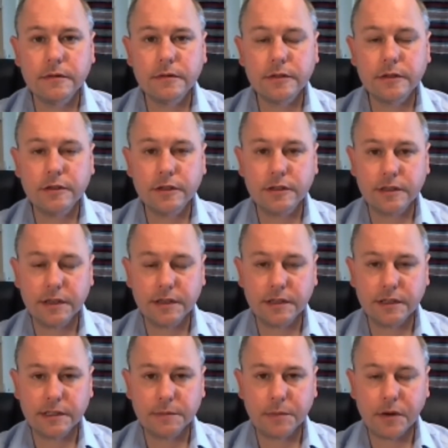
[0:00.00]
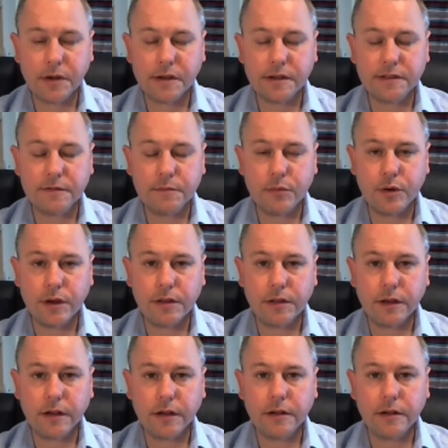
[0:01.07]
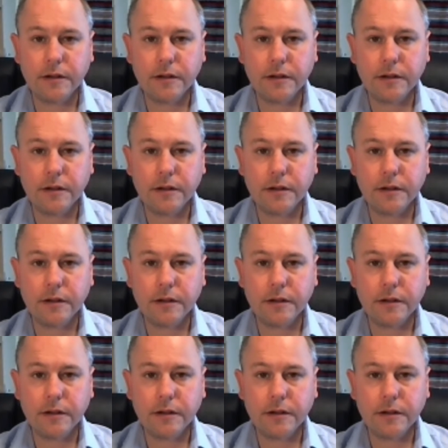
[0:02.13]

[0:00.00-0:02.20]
to just this experience of breathing,